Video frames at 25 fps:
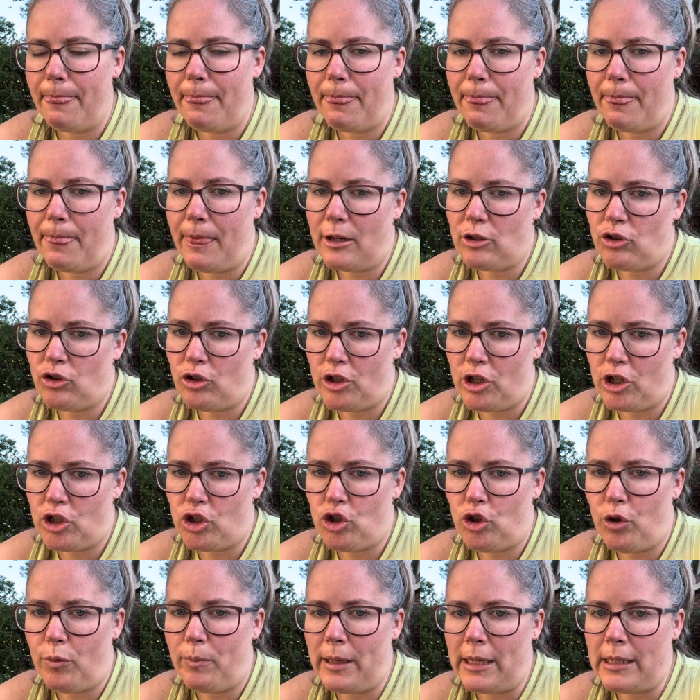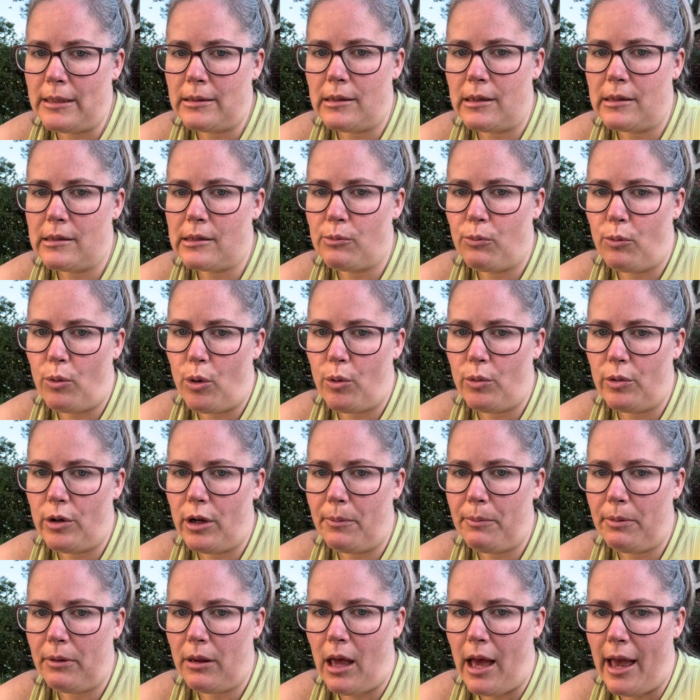the traditional basis won't
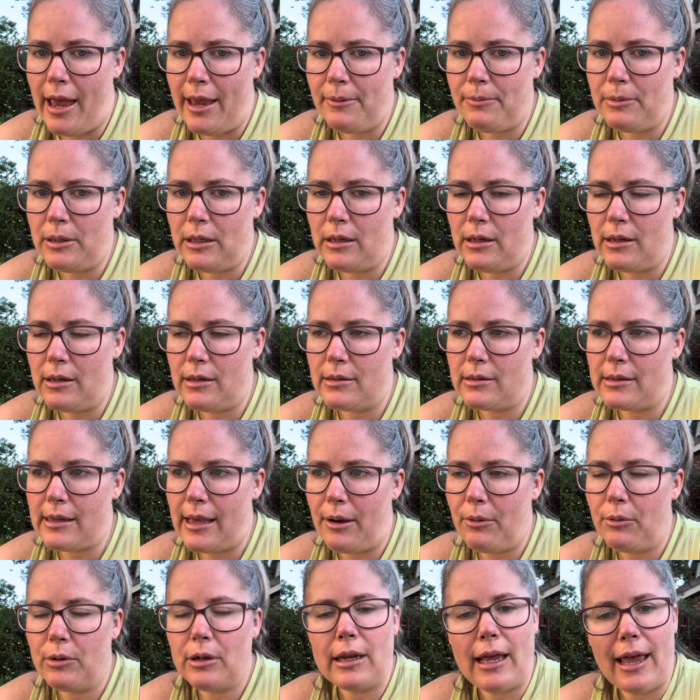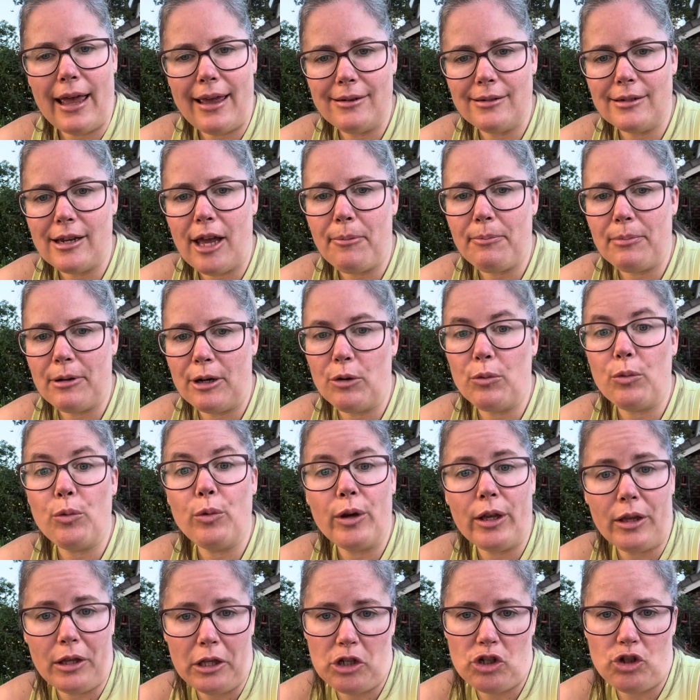apply because that would end up in a
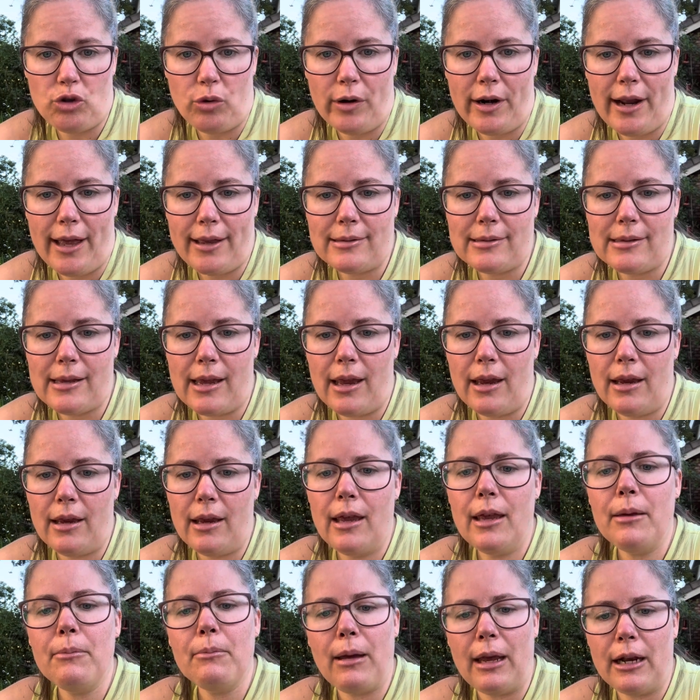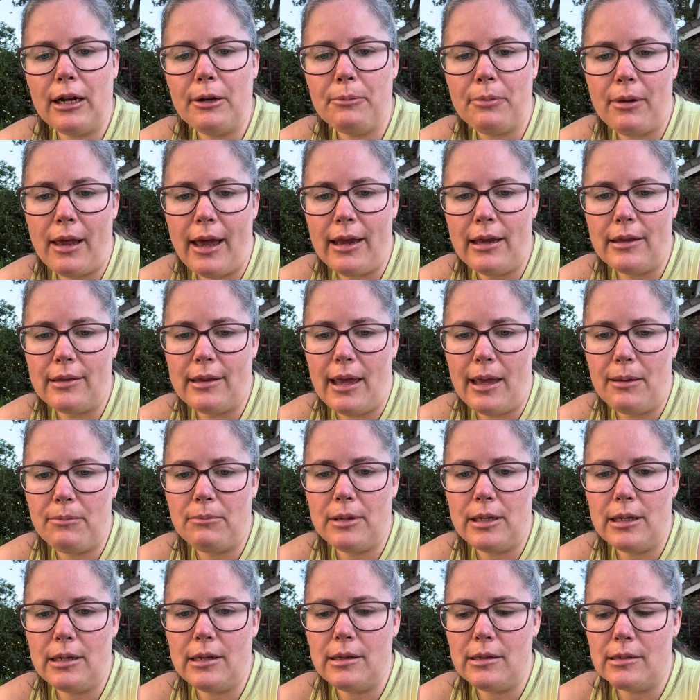really short essay. It might apply in the
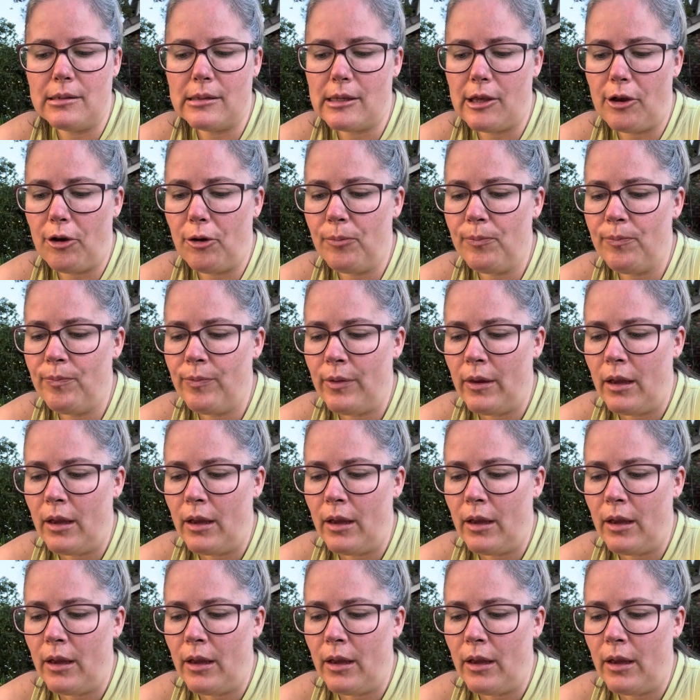MBEs though.